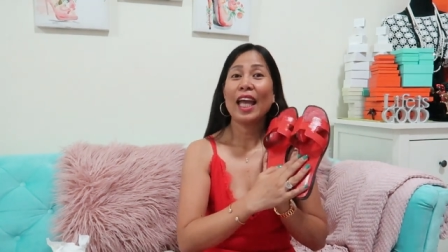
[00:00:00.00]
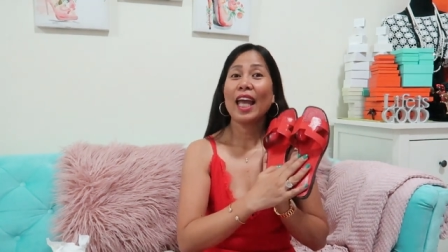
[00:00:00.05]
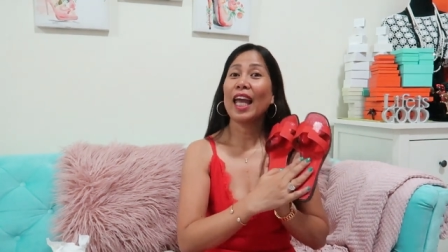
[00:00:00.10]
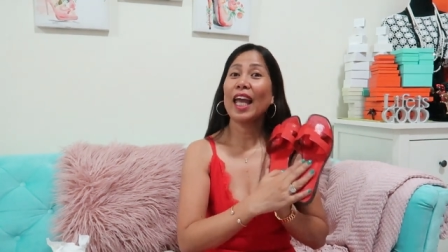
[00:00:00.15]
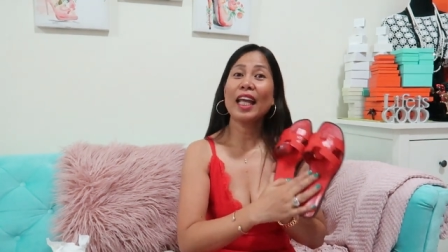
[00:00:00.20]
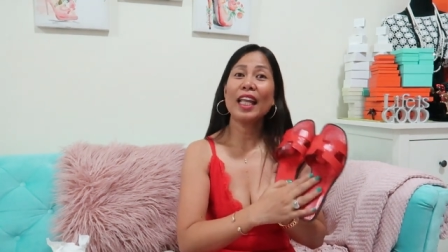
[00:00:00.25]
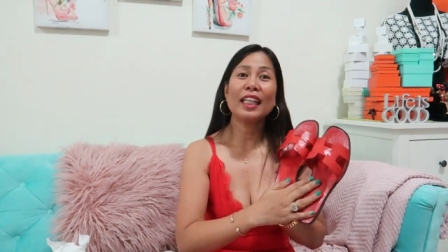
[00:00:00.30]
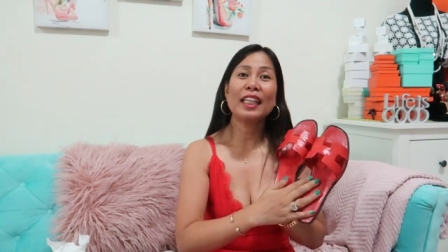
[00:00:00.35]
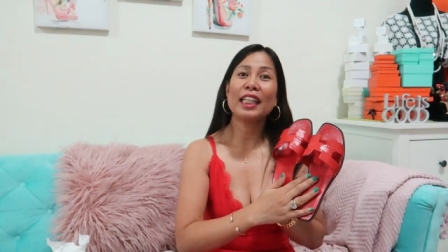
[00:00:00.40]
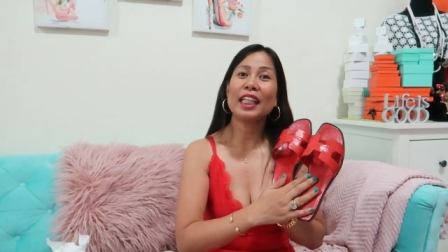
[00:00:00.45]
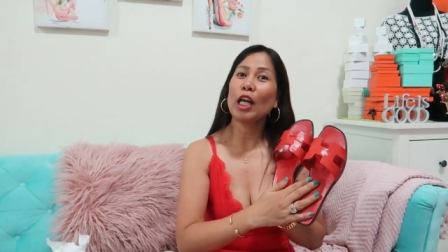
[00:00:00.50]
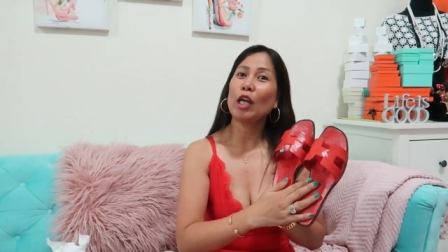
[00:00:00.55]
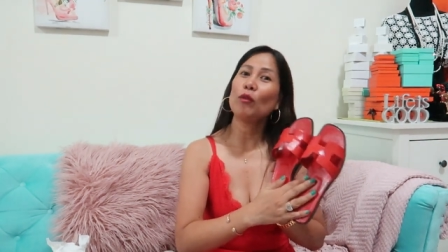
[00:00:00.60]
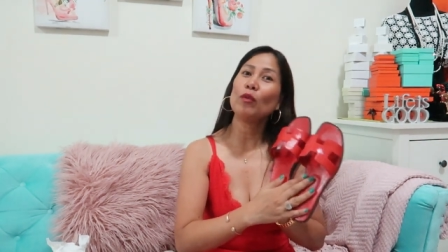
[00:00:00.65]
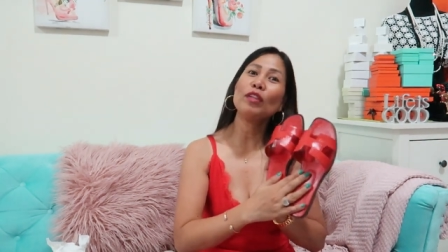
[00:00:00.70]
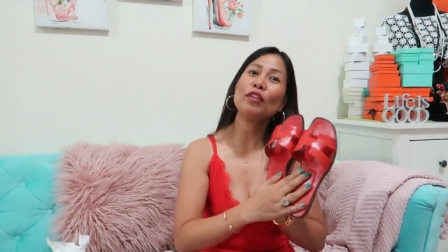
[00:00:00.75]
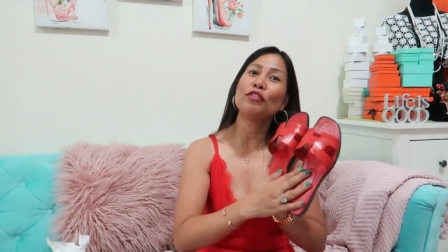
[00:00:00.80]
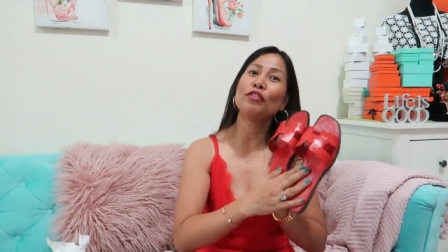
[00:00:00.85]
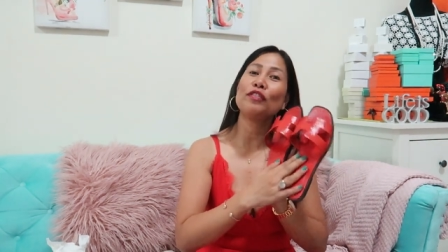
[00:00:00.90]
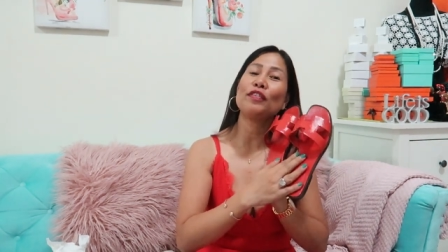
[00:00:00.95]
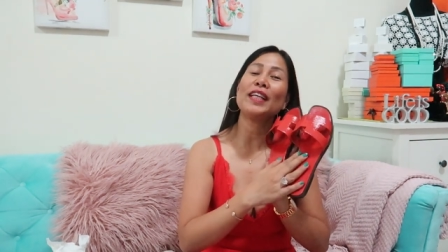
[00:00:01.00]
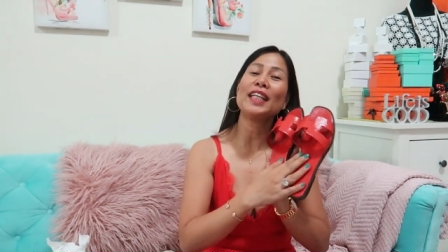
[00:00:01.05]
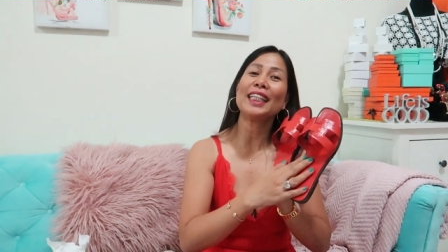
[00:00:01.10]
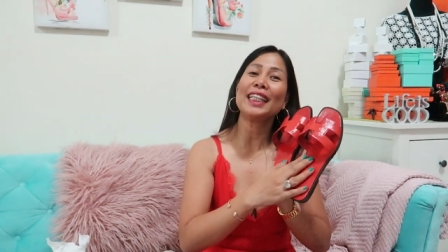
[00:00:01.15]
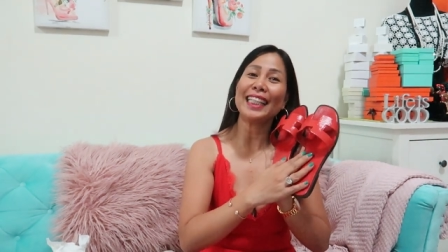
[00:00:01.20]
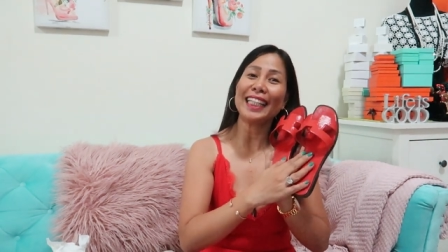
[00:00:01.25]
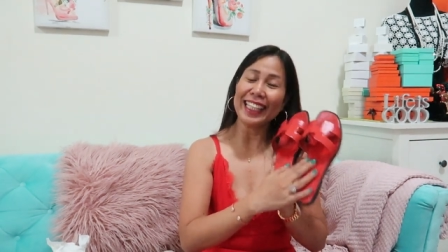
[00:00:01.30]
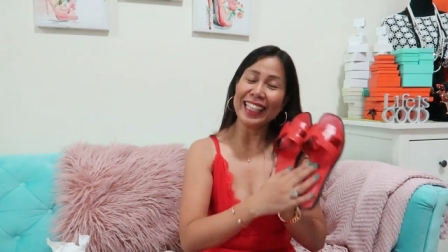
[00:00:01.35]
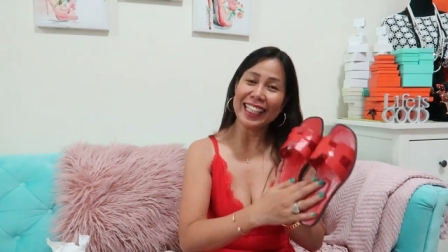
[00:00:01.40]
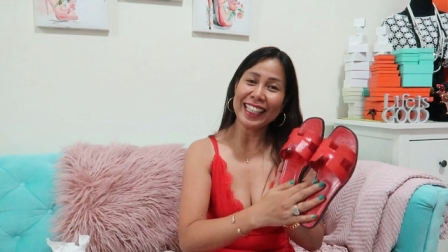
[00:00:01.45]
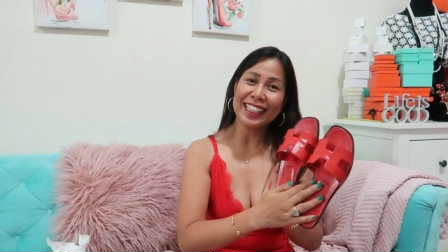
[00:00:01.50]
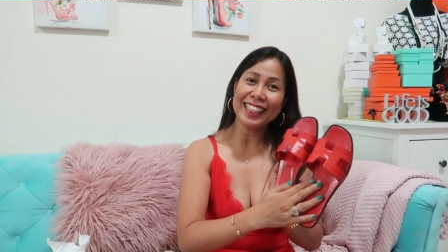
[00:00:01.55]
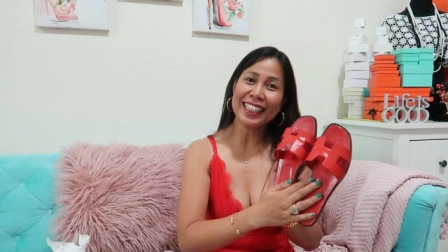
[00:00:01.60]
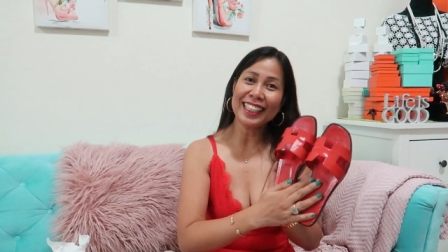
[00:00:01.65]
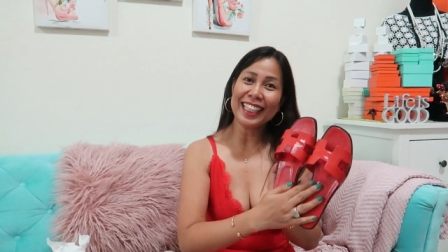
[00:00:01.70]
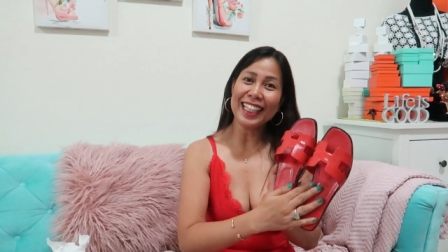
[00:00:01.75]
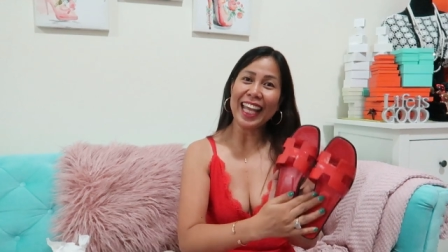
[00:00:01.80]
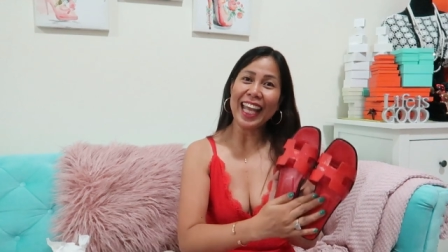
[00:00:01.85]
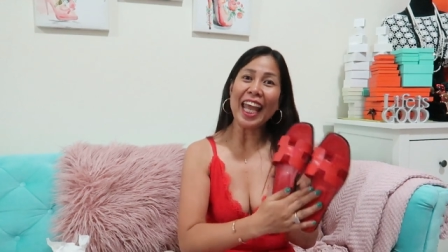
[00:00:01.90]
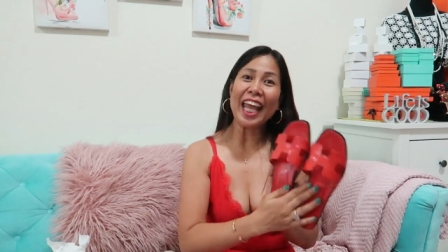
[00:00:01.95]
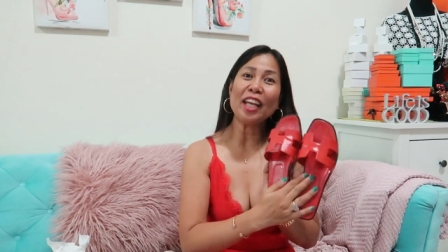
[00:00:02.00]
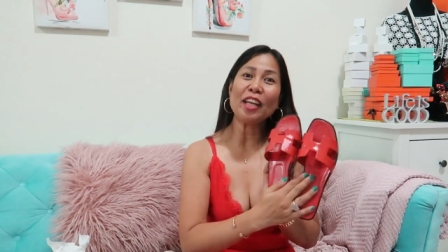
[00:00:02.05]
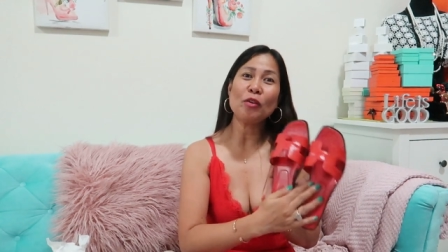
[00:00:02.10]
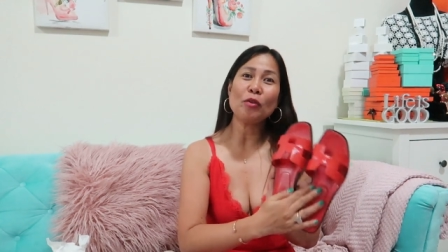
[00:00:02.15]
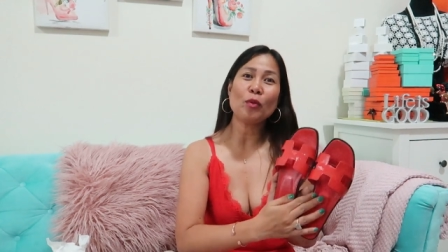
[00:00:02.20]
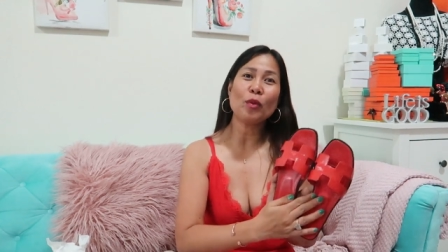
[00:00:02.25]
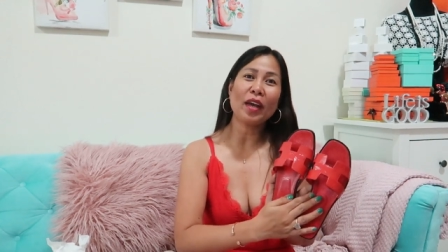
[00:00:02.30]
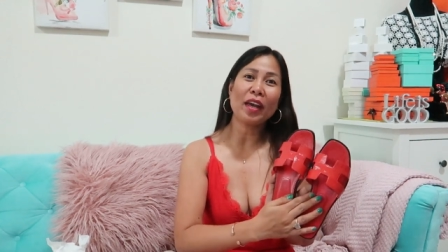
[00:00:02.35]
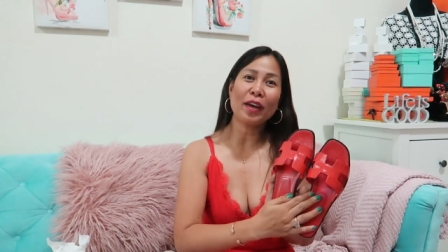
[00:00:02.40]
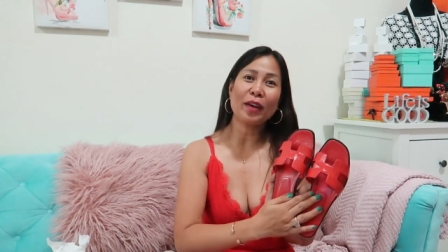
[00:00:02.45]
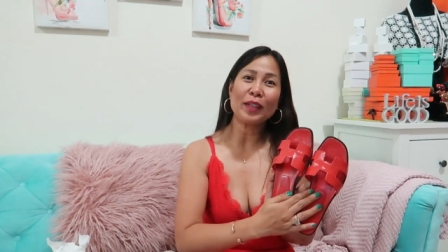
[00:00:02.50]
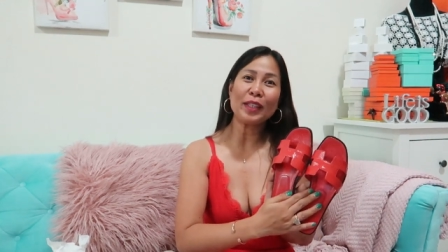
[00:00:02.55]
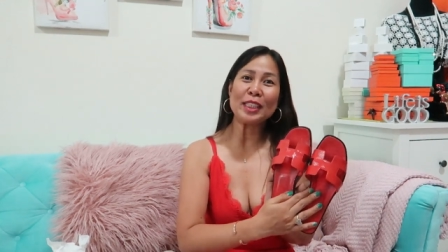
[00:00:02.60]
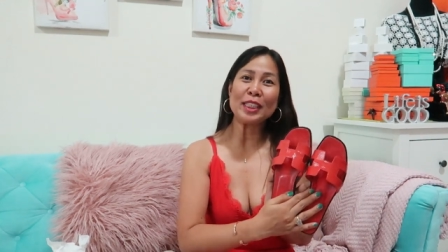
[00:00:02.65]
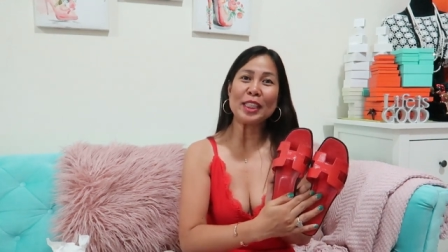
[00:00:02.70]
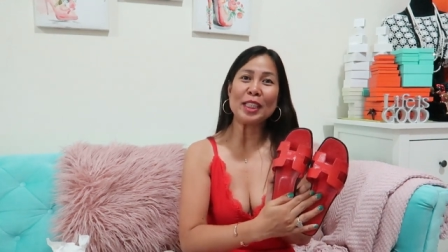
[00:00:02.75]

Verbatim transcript: and they will fit in anywhere